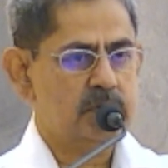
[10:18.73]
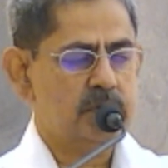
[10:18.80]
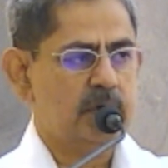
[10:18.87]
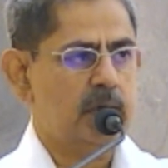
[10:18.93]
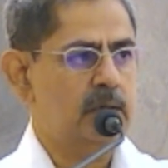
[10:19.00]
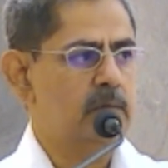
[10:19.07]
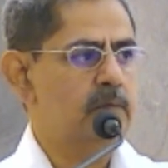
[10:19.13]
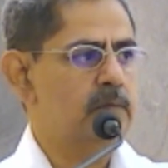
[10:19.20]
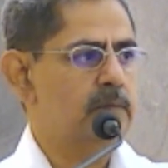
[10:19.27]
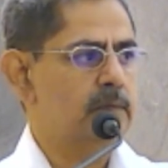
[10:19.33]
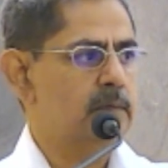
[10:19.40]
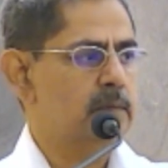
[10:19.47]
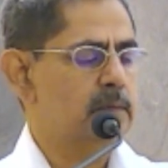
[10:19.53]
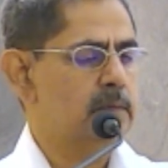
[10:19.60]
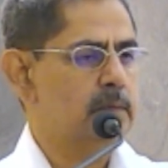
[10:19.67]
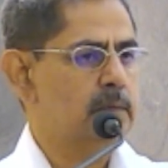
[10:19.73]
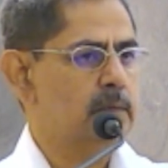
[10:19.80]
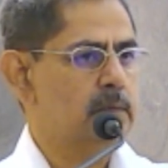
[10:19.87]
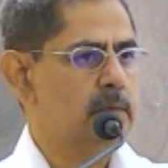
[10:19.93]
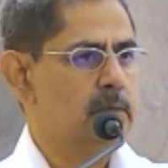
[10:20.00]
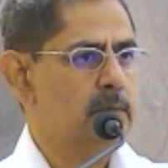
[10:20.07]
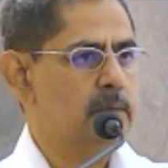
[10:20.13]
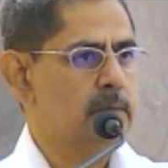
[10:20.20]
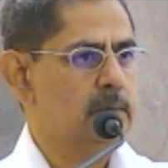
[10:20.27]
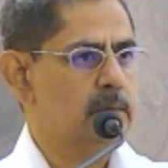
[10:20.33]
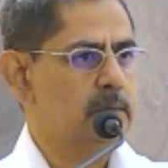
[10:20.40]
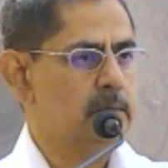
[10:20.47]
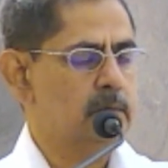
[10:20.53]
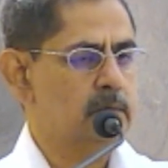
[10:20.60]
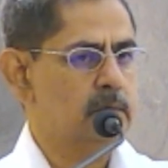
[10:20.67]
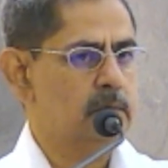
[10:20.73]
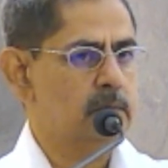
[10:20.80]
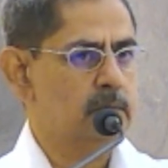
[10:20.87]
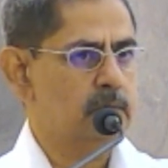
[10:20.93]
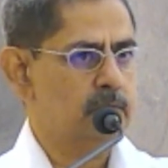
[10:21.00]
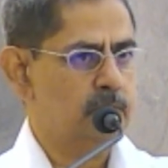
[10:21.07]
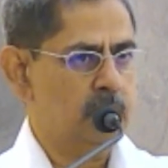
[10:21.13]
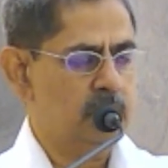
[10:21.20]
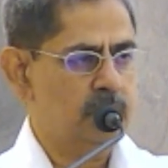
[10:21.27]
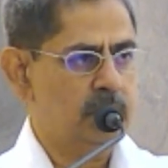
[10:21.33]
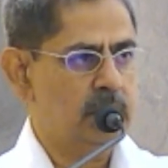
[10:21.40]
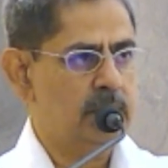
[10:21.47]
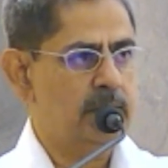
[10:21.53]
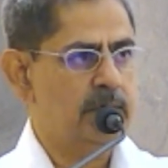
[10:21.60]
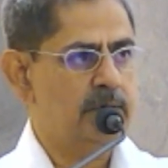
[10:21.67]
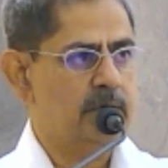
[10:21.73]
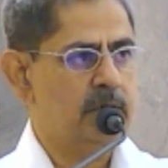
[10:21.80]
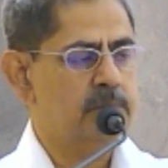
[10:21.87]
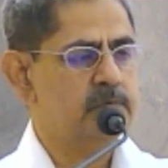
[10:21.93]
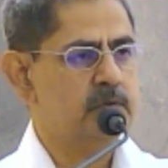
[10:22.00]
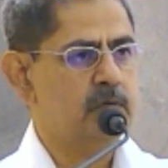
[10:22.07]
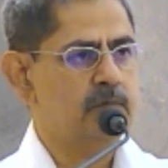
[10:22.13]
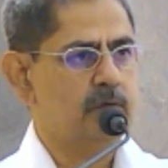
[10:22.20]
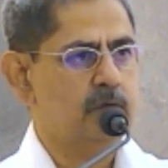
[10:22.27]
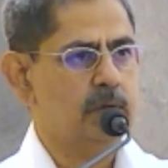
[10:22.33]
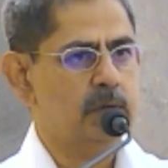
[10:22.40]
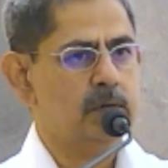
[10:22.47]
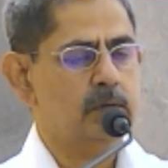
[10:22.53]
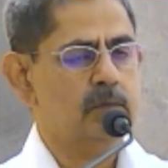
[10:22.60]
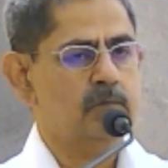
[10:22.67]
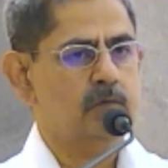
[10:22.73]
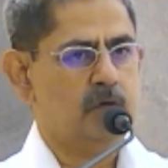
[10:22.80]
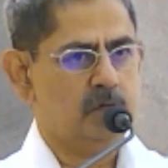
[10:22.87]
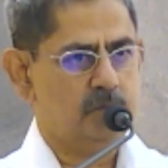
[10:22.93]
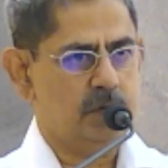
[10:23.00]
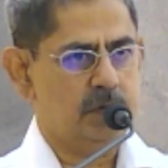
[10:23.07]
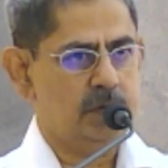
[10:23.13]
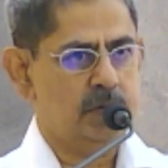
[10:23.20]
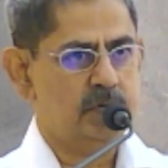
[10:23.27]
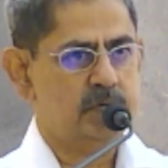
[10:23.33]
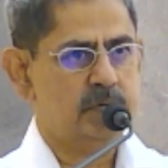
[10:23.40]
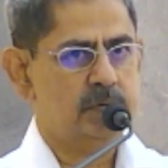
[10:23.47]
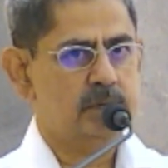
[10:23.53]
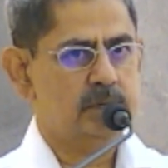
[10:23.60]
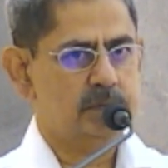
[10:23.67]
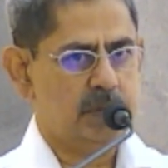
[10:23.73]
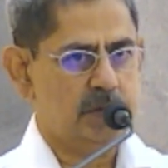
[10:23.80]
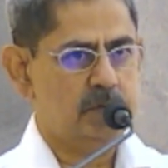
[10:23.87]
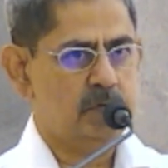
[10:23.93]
strive to fulfill the dreams of our forefathers. Thank